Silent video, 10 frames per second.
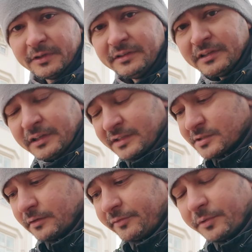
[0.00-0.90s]
1,
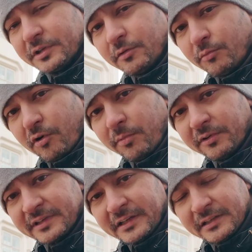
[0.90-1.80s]
so if you want to know more
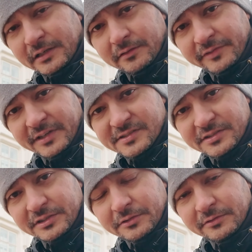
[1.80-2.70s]
about that, I'd advise that
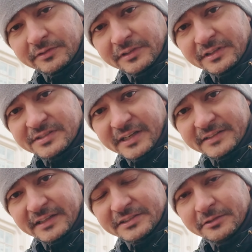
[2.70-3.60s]
you go check
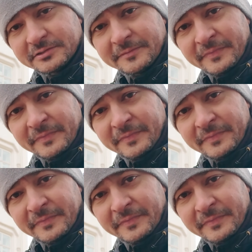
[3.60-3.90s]
that out.